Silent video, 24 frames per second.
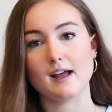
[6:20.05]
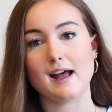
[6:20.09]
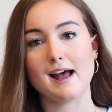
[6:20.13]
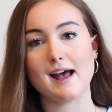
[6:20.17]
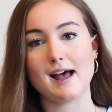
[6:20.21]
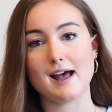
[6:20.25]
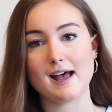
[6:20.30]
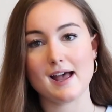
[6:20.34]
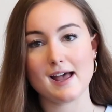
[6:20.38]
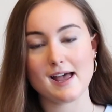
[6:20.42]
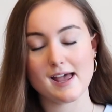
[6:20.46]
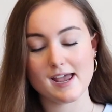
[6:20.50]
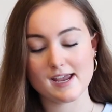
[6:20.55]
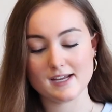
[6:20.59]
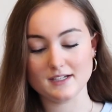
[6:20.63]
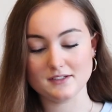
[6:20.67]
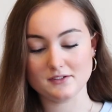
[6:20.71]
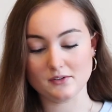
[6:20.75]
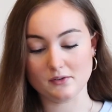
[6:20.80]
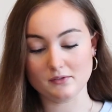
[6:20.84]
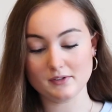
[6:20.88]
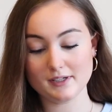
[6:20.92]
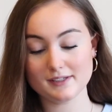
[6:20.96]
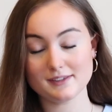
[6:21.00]
I
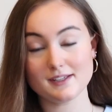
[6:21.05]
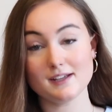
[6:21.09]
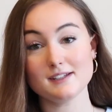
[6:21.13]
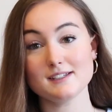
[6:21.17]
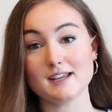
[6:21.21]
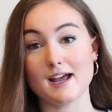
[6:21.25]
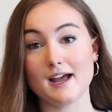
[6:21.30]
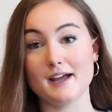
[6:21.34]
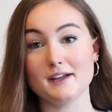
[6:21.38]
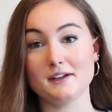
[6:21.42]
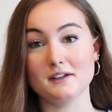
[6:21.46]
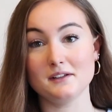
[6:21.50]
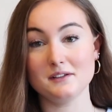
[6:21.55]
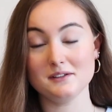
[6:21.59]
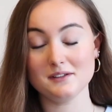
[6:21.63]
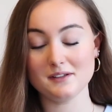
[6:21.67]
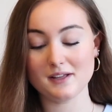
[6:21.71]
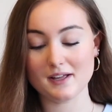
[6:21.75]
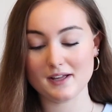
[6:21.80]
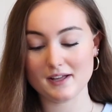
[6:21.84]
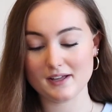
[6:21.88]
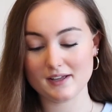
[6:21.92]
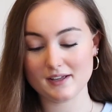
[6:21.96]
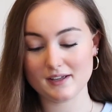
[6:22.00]
don't like that
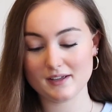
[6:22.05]
tile,